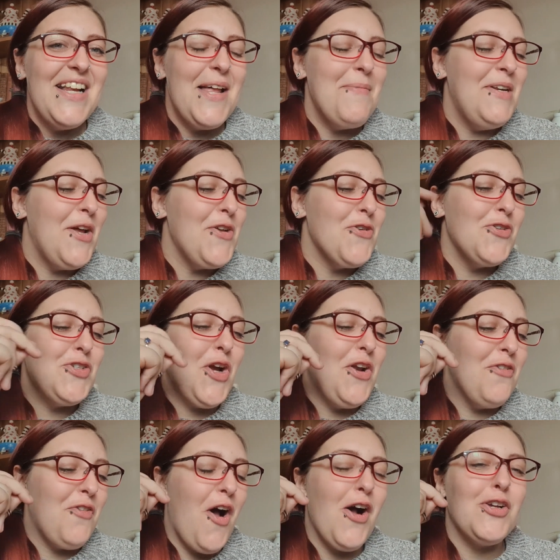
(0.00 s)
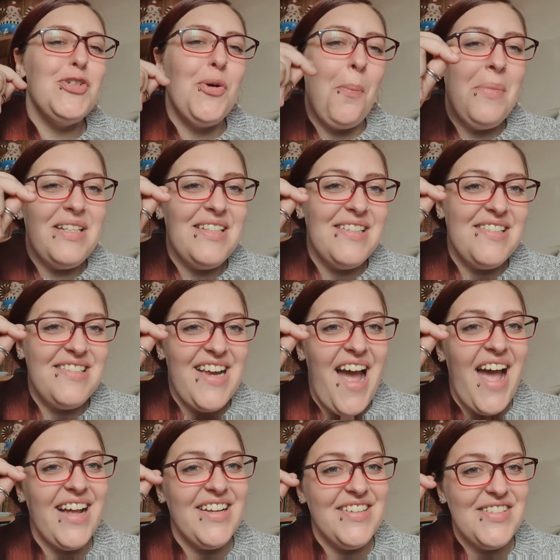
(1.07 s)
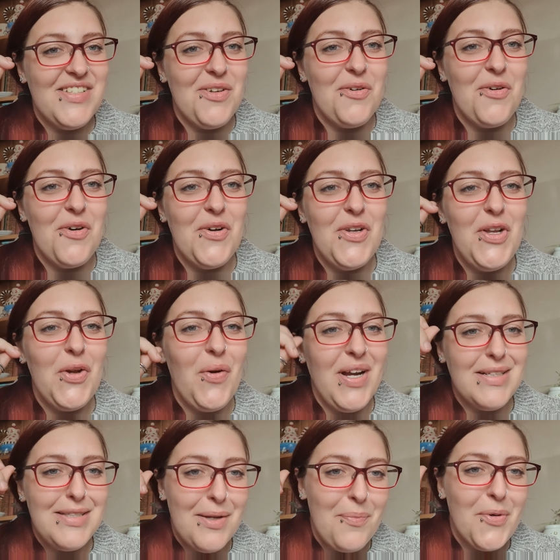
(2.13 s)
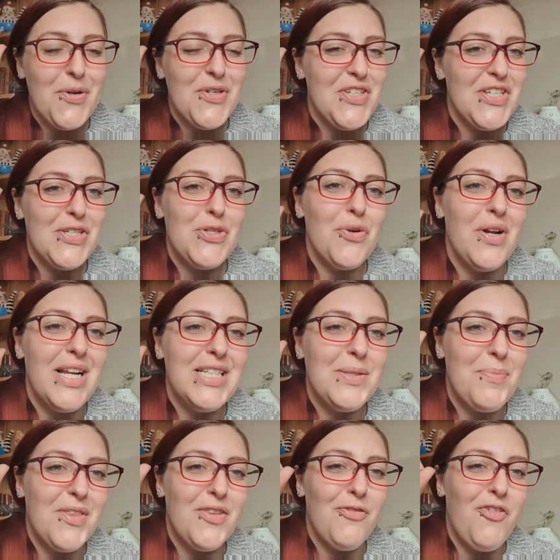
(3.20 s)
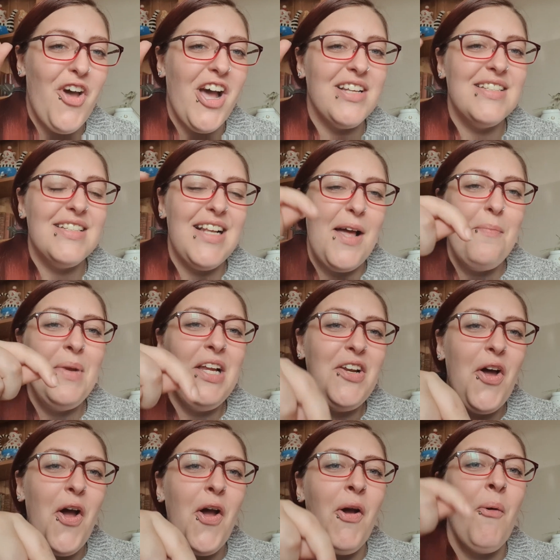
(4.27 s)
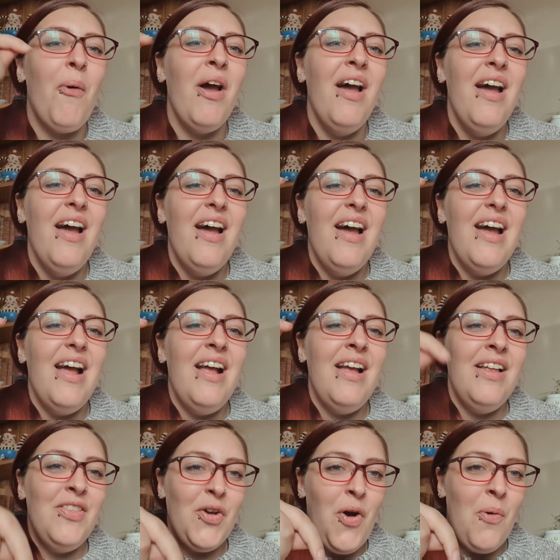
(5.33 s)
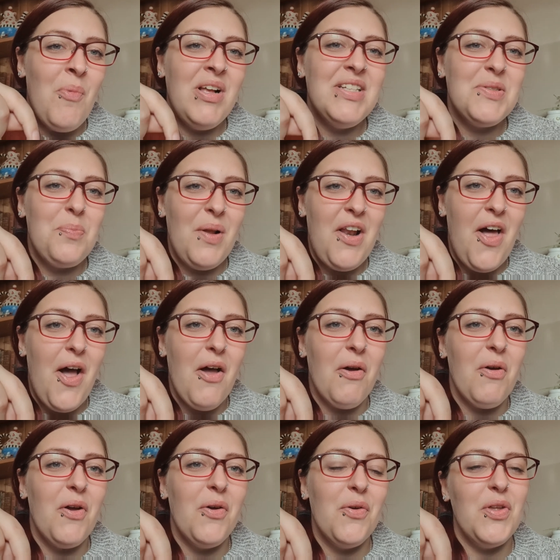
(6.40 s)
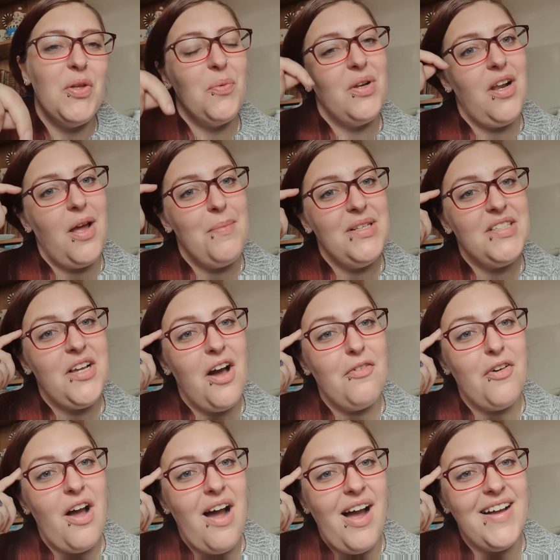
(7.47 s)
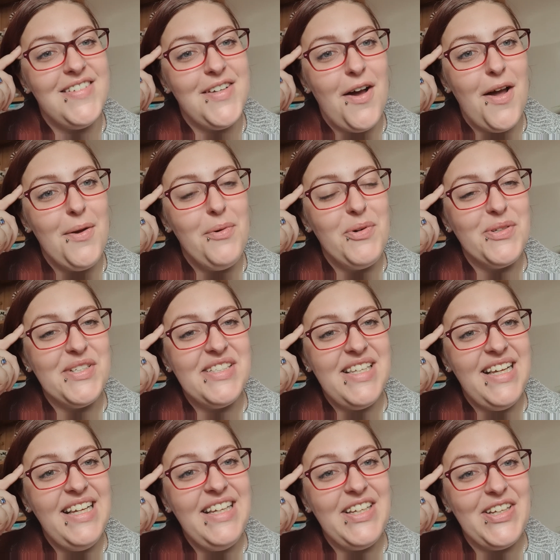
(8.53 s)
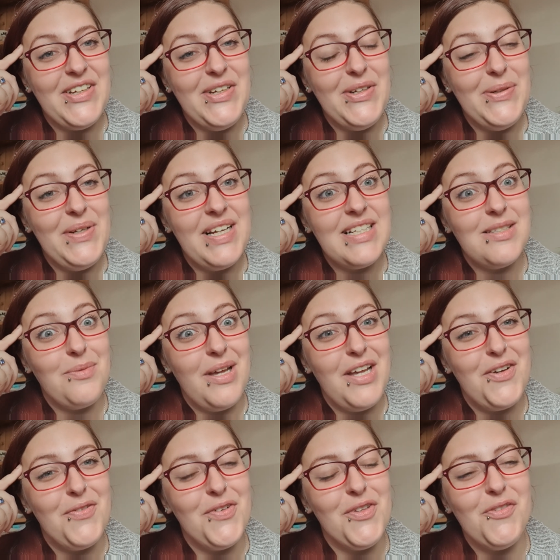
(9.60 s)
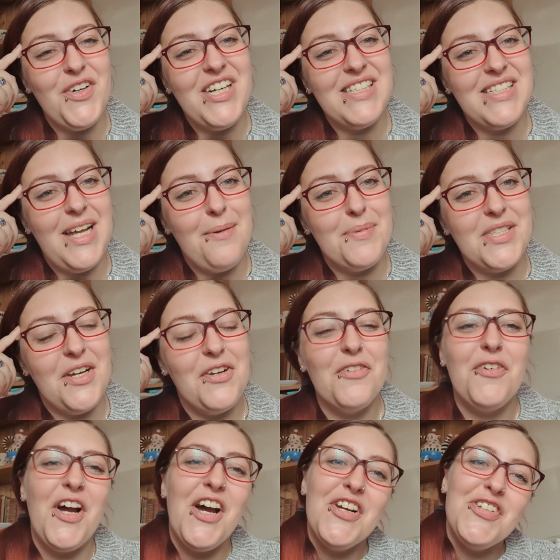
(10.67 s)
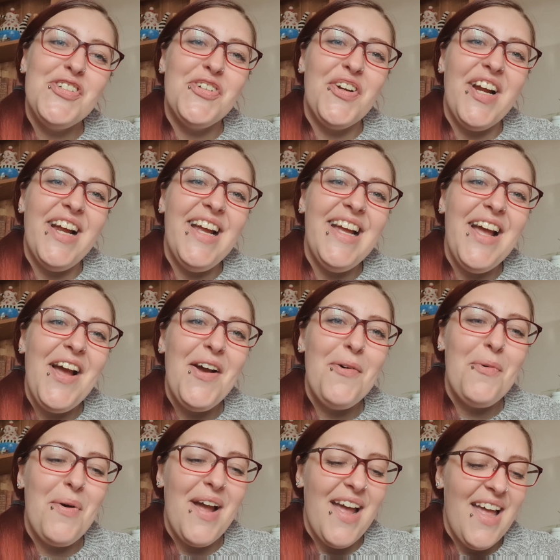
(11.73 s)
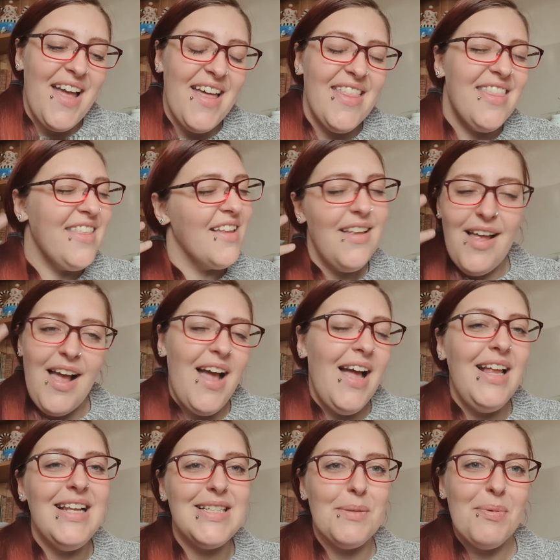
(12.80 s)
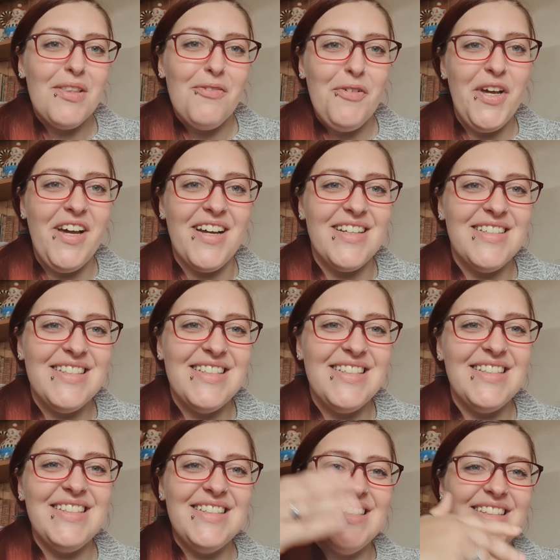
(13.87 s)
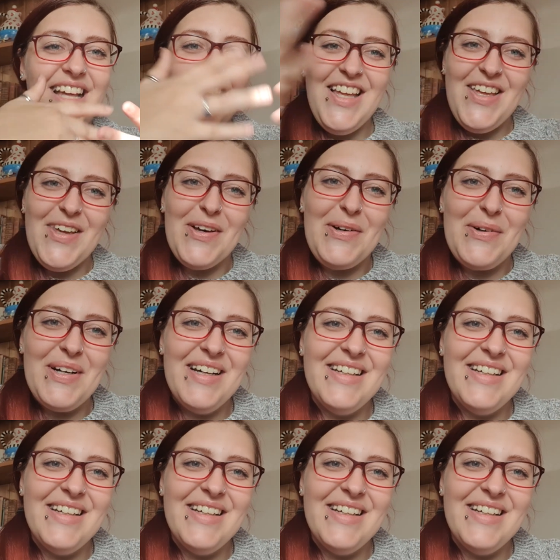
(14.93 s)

me know your Joan of Arcs, your Mrs. Changs, your Lucrezia Borgias, your Elizabeth I. Let me know in the comments below who you would like me to cover, and I will see you next week for the first episode of Herstory with Elizabeth I. Thank you.